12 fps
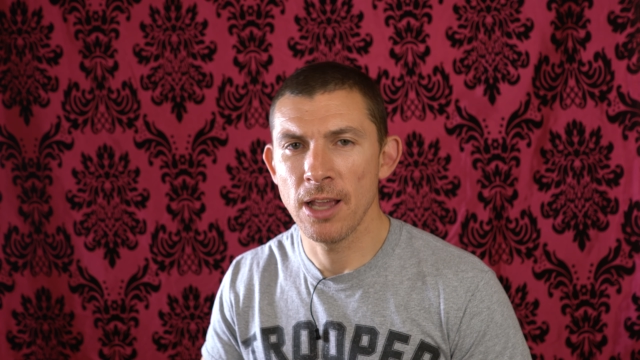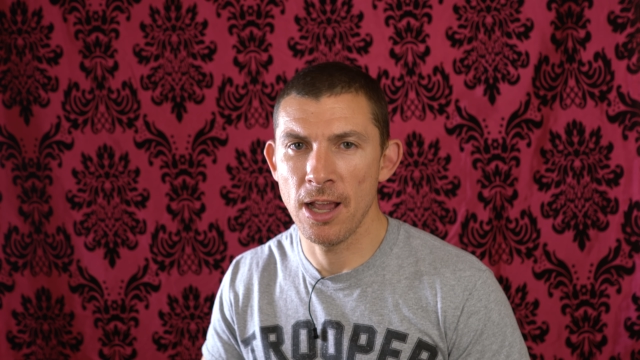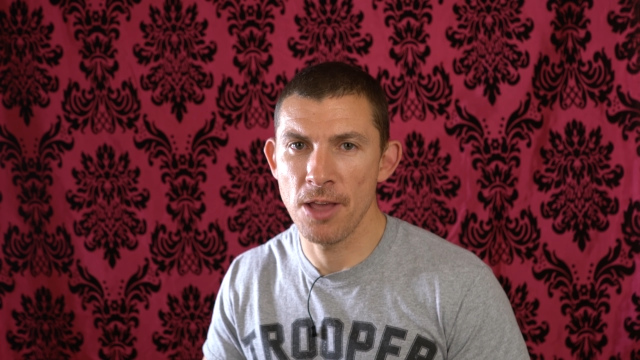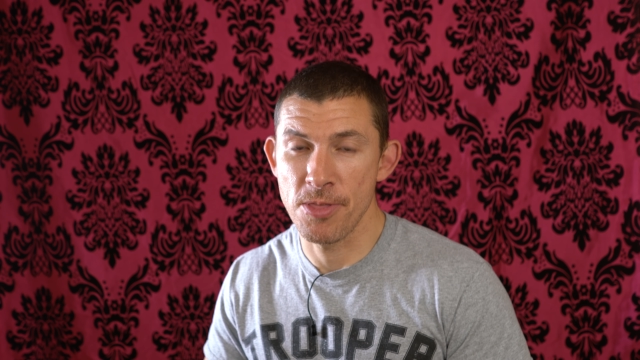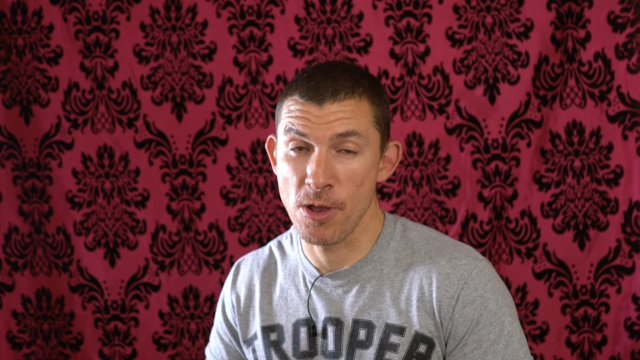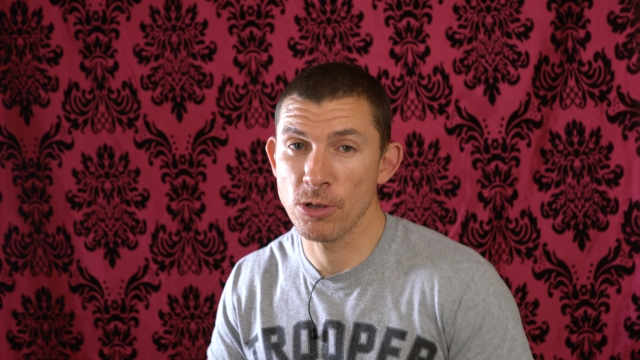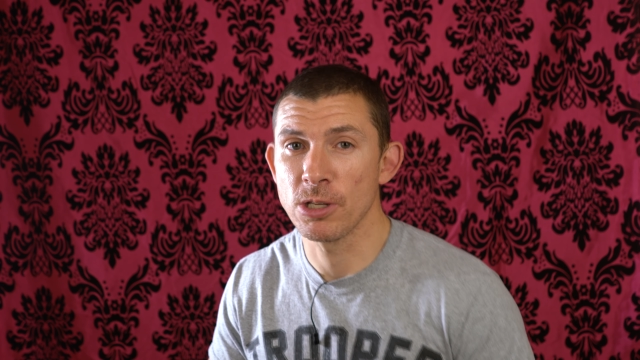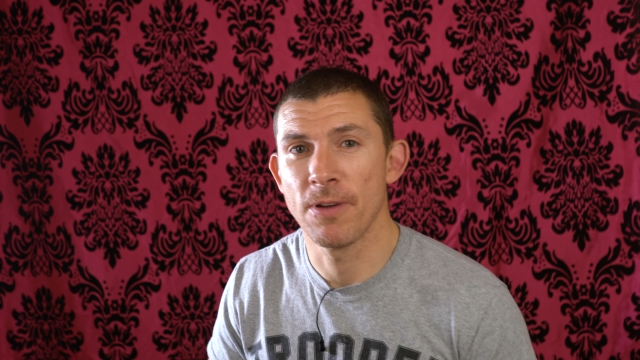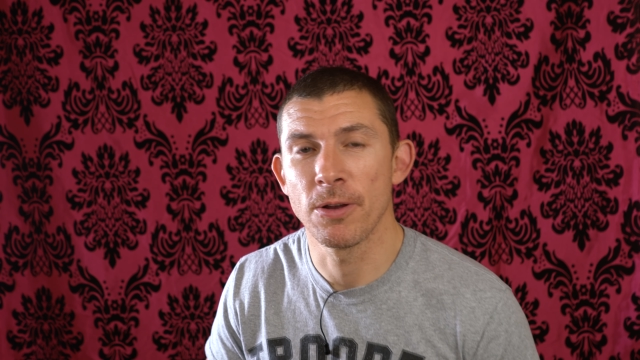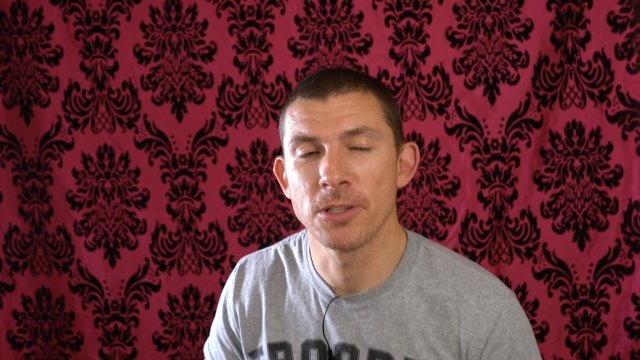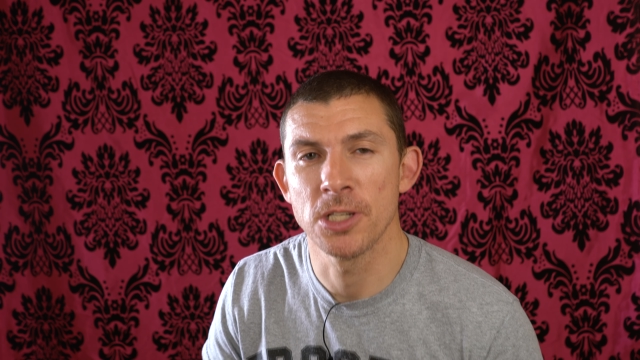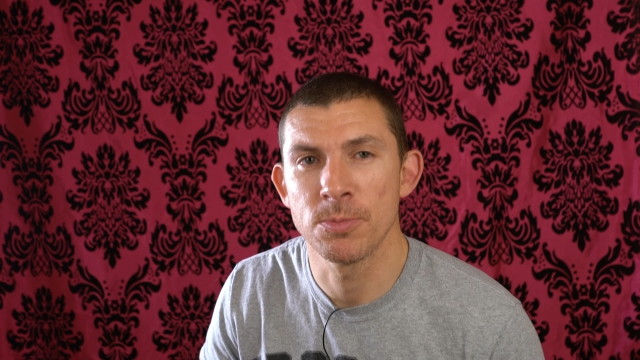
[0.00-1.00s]
The
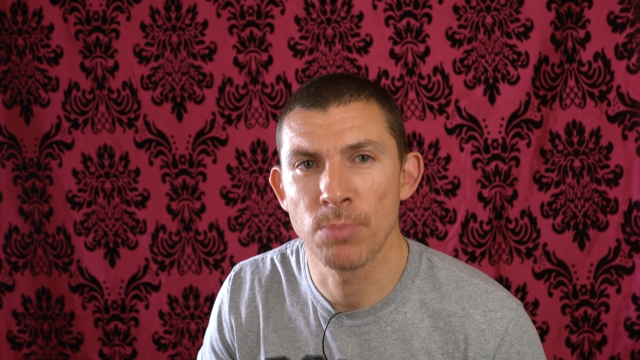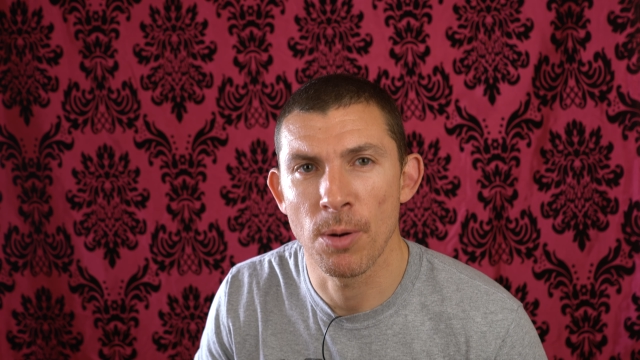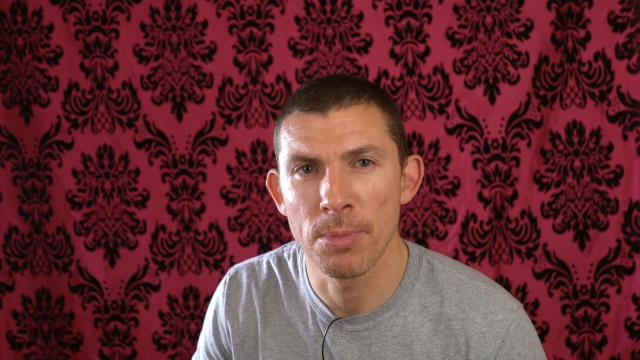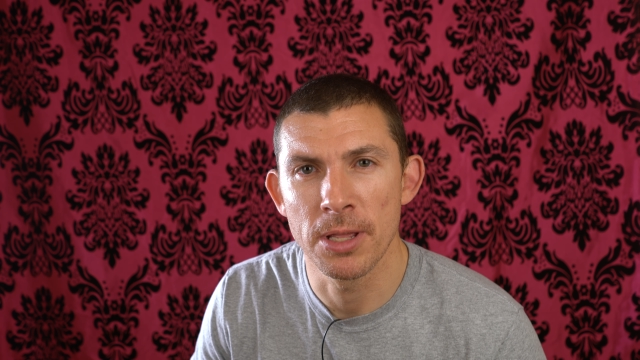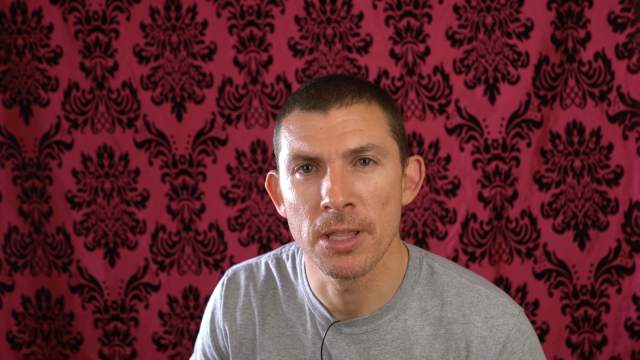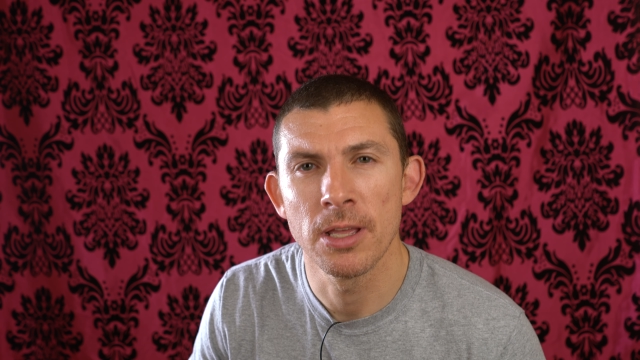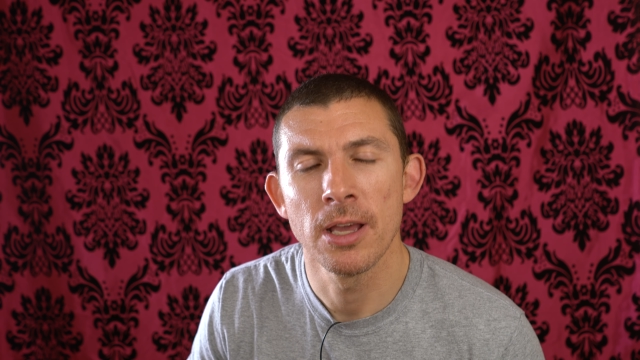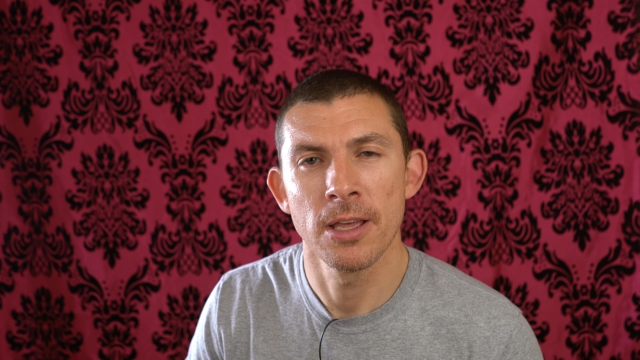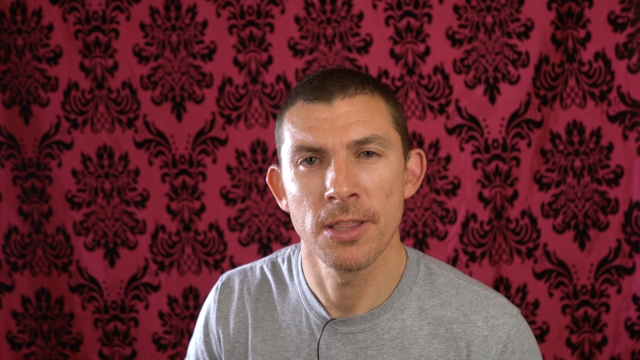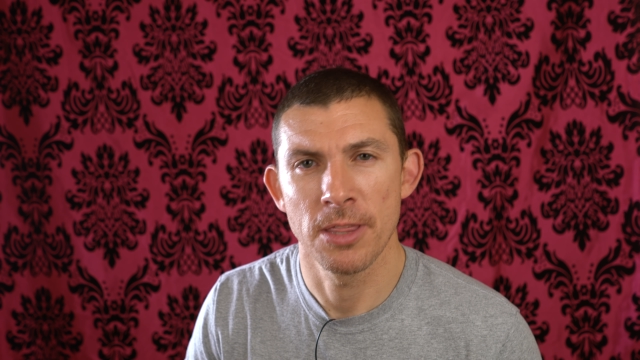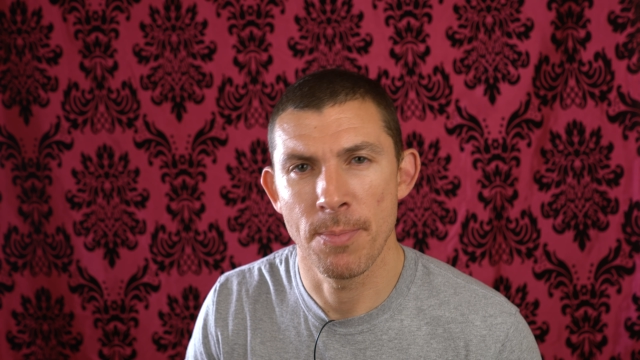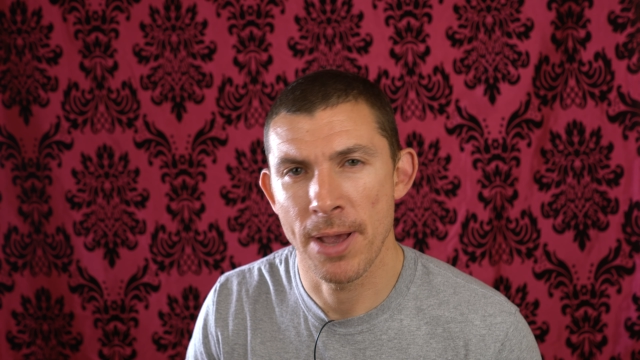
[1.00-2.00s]
autofocus is probably
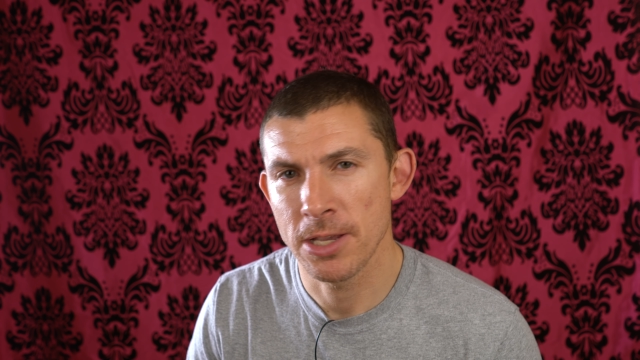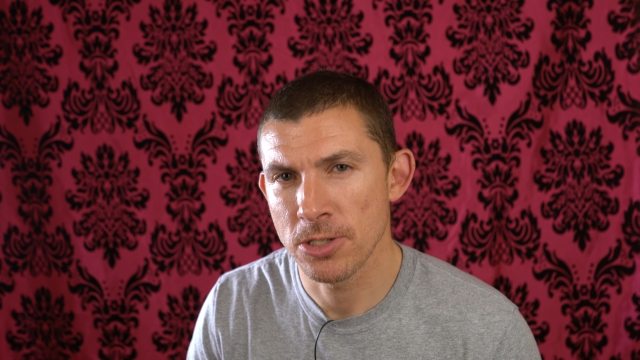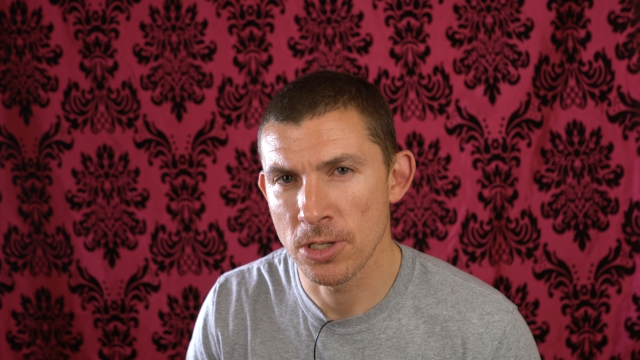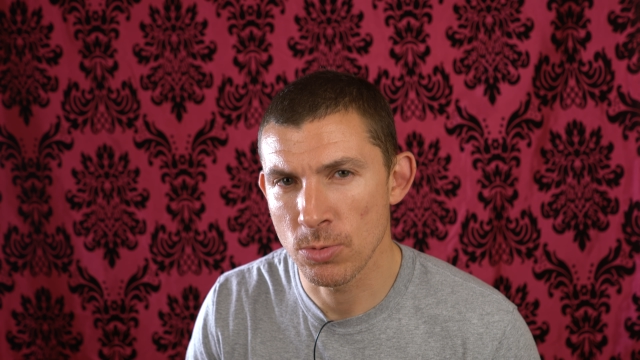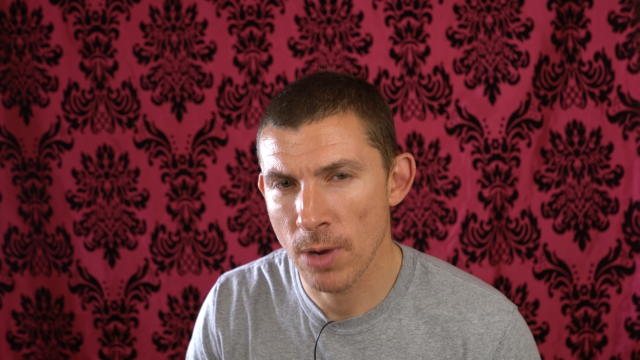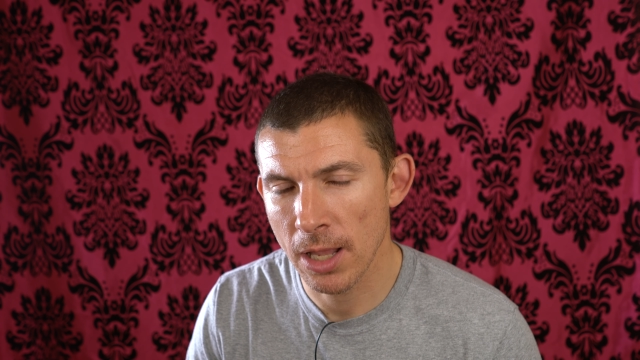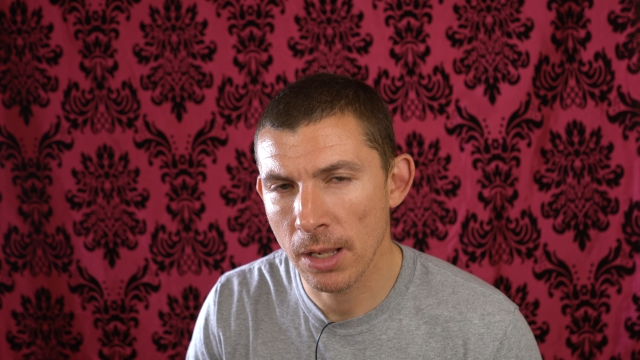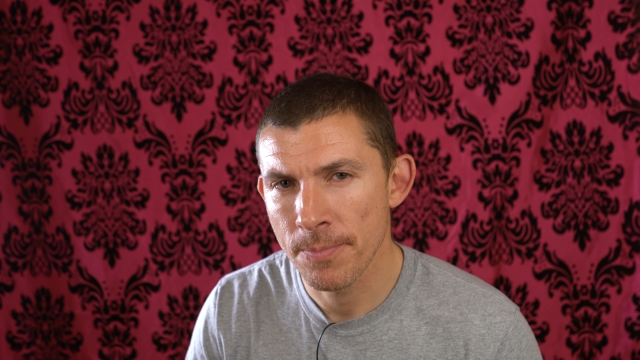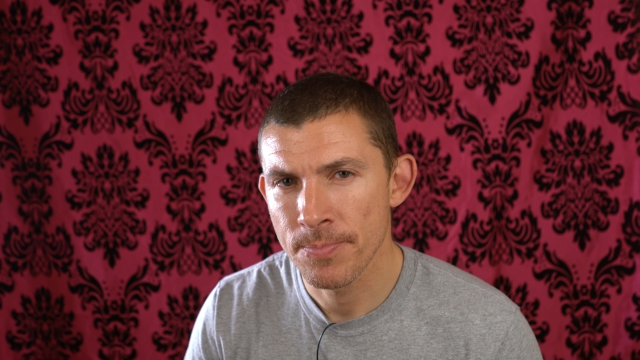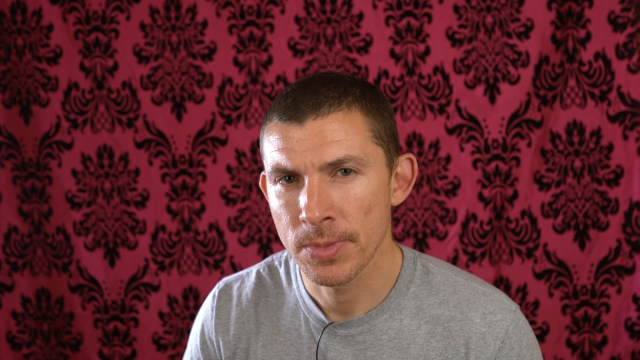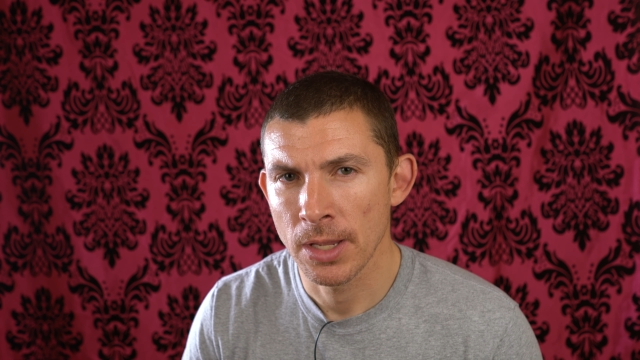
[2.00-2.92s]
the best as well.